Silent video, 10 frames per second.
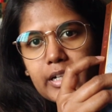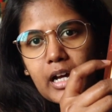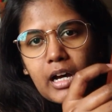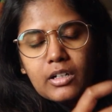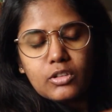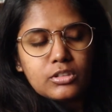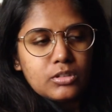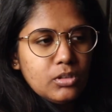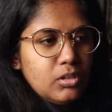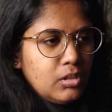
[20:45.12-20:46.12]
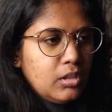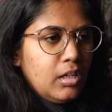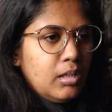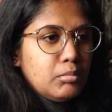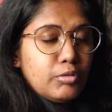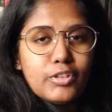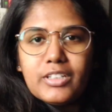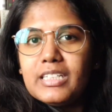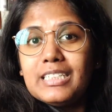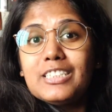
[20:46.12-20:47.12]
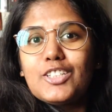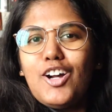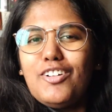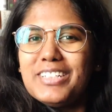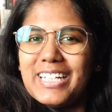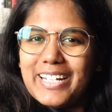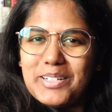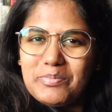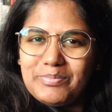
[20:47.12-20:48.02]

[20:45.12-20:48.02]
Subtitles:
an hour or so before it's coffee time.